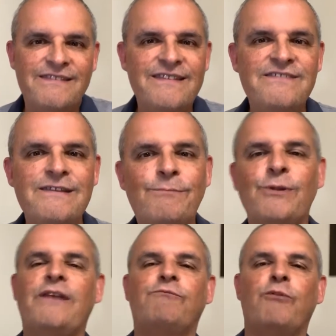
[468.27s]
Disney
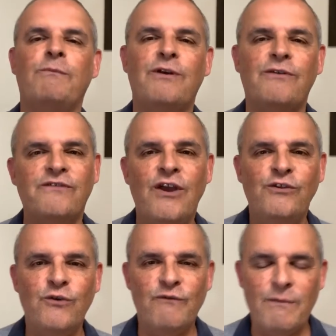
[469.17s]
Plus premieres
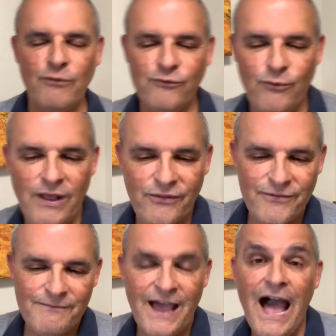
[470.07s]
November 12th.
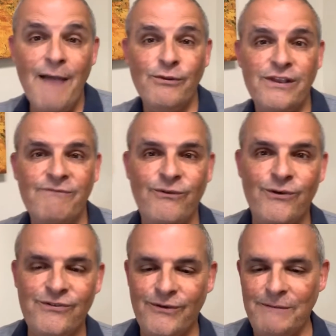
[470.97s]
I'm looking
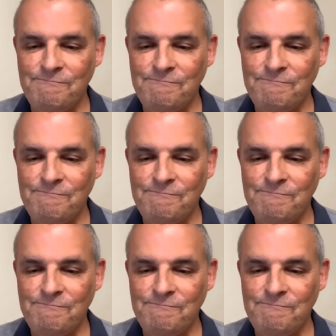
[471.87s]
forward to it.